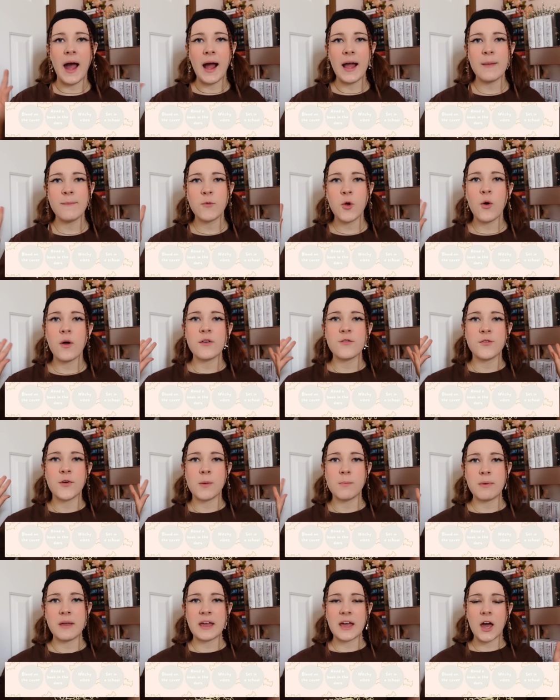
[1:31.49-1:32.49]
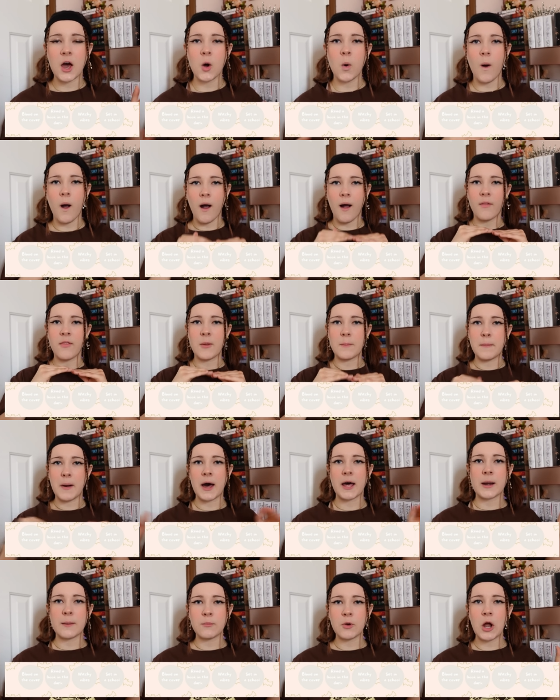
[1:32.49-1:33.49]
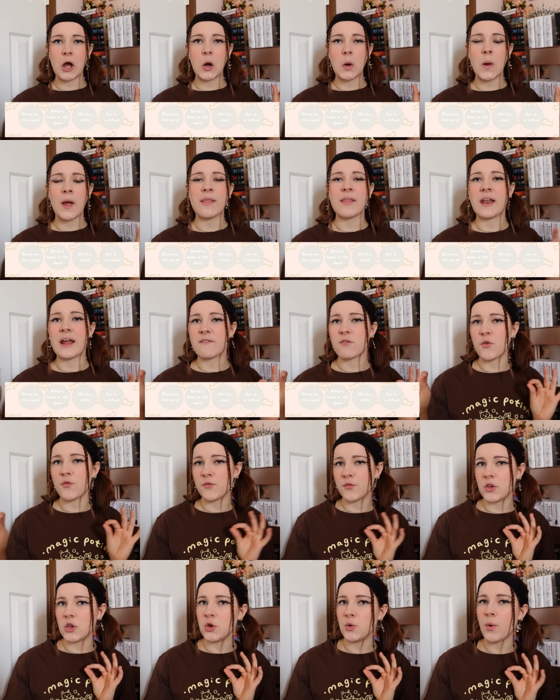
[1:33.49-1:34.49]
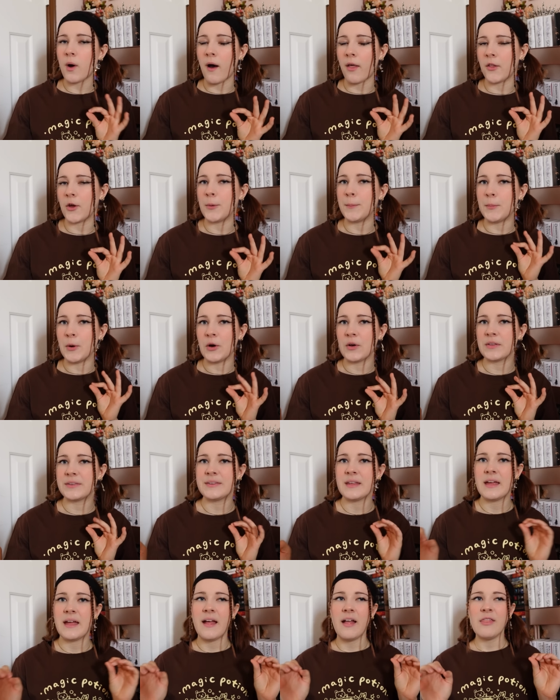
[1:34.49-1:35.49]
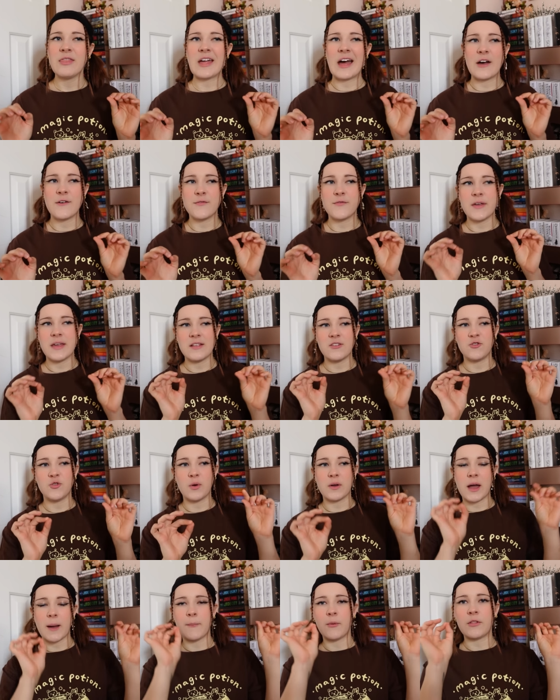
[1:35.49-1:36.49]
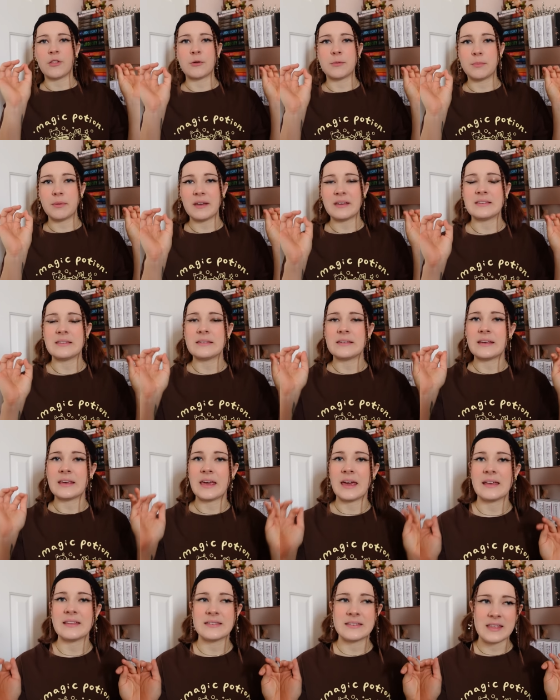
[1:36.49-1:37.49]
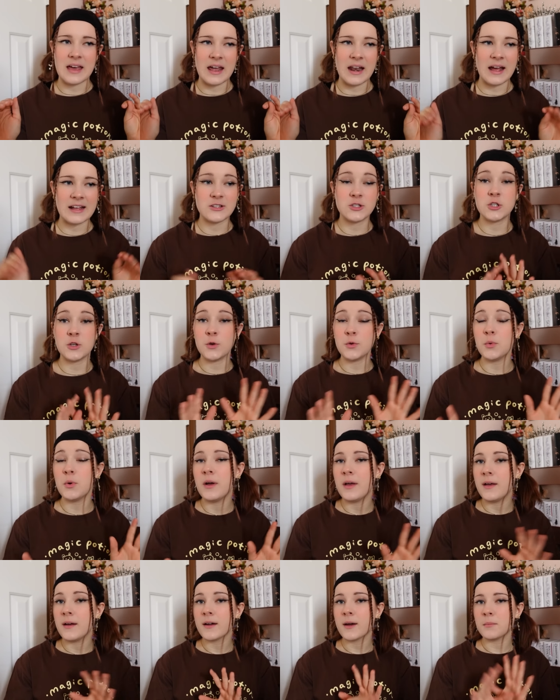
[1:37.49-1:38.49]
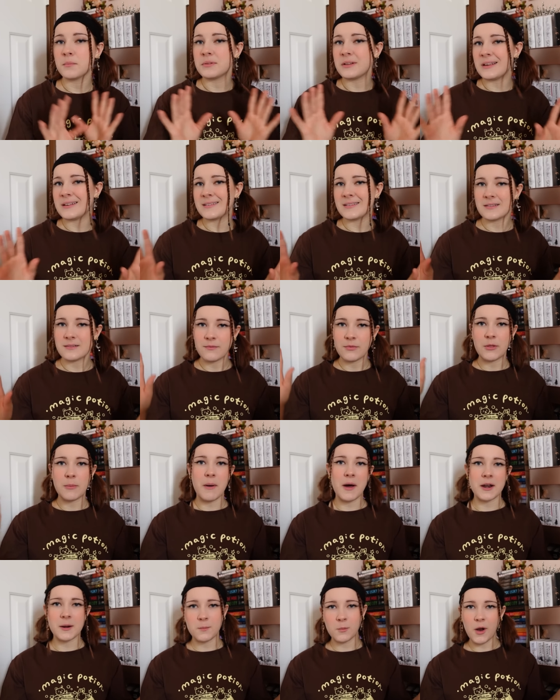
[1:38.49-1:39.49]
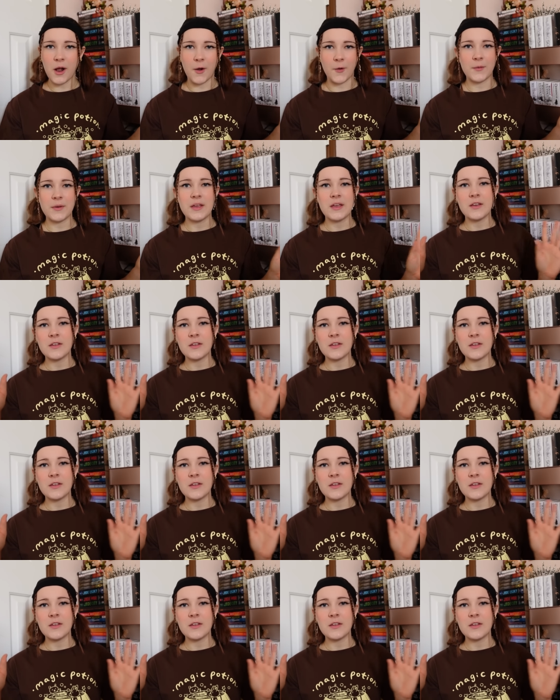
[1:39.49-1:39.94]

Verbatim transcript: I'm going for a bingo on the bottom row and then I have a few other books that fit into a couple other places in case that I do complete the bottom row.